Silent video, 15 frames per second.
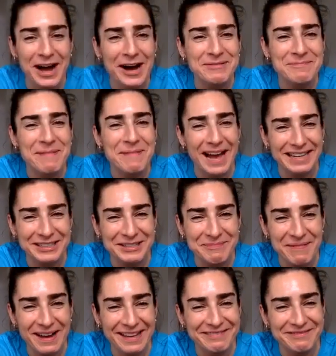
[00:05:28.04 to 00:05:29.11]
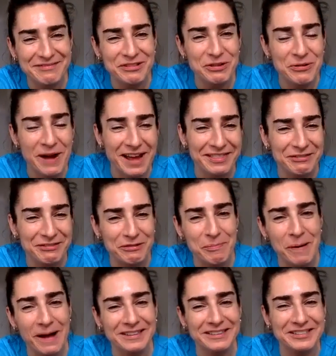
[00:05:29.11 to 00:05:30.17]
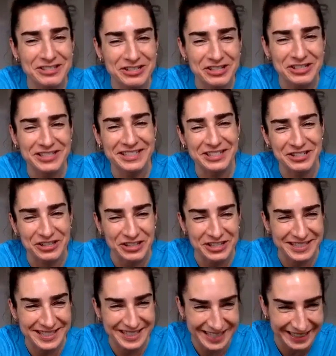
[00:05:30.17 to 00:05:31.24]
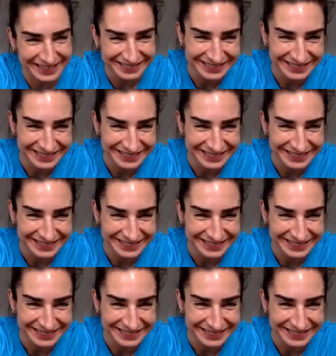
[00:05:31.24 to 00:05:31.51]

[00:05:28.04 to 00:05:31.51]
unpacking my new Anthropologie dishes.